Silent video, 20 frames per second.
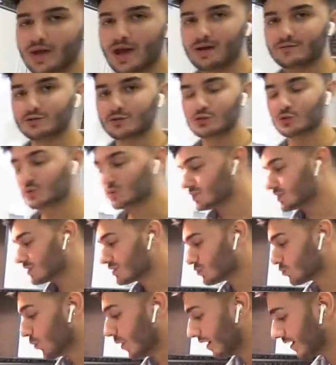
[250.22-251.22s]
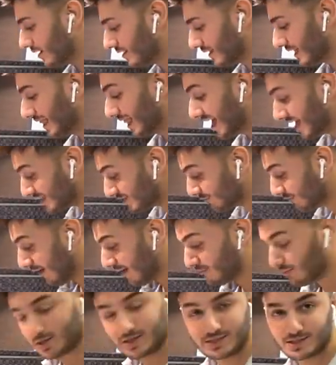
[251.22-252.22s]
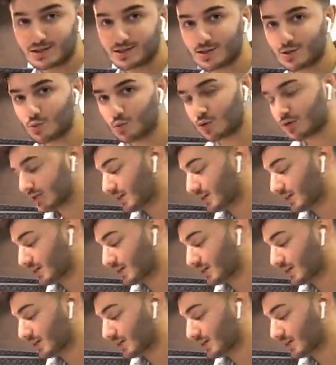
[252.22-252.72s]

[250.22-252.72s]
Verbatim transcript: have to do is just wait the last five minutes and then we're